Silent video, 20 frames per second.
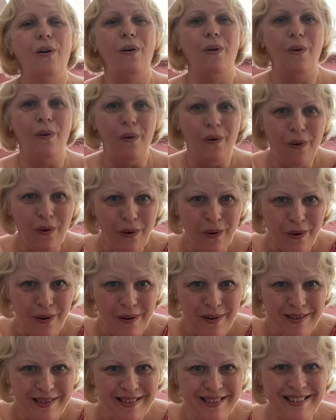
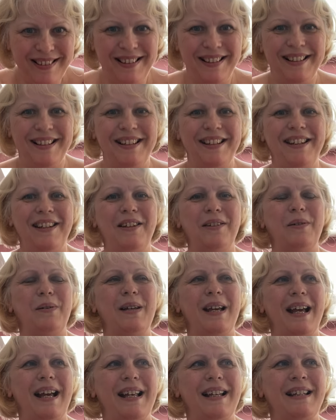Or you
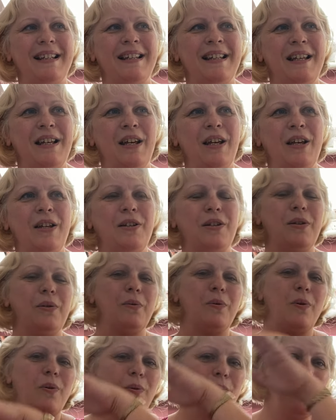can
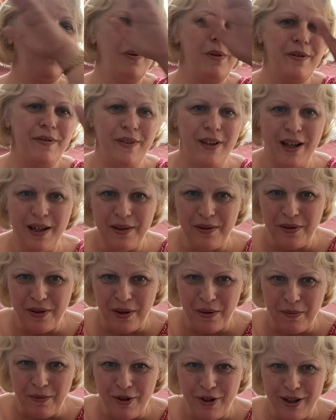do all of those
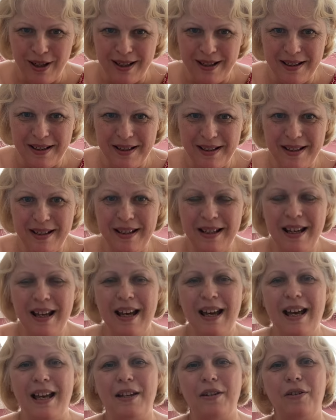options
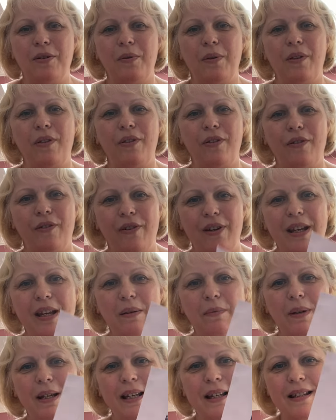and do a
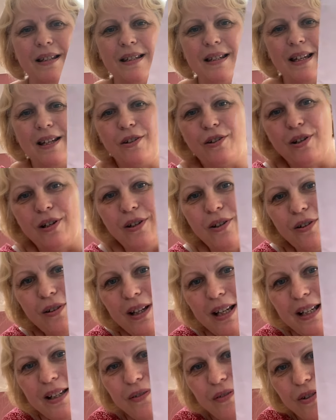3-week stitch along.
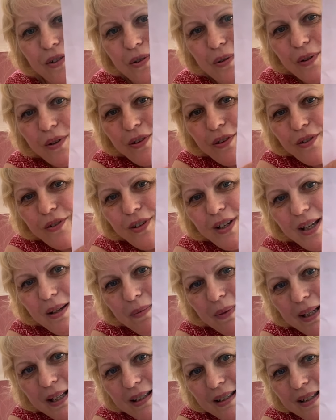And if you do a
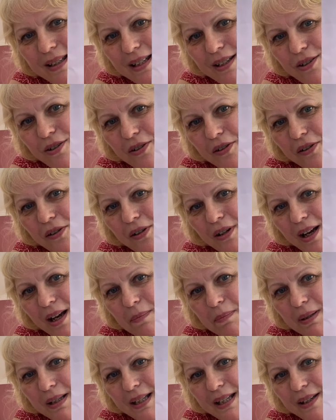3-week stitch along, I
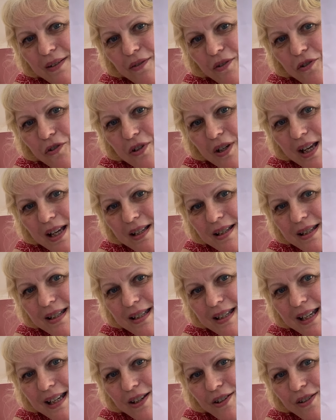believe you just
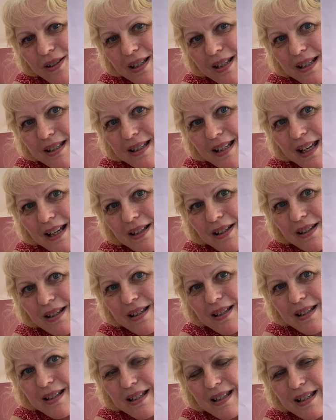stitch this
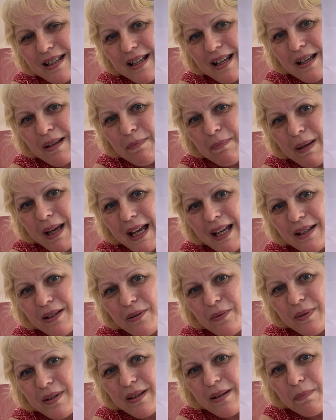centre
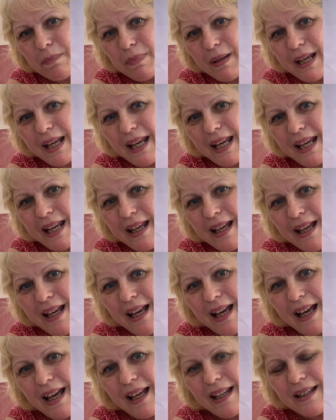panel with the bee
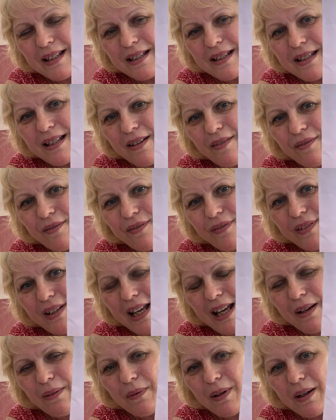and the
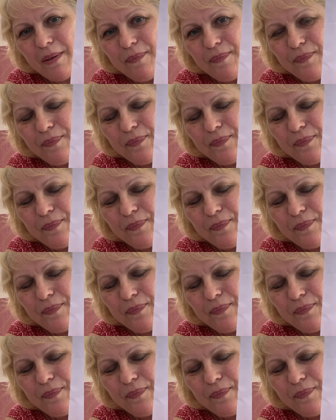sunflower.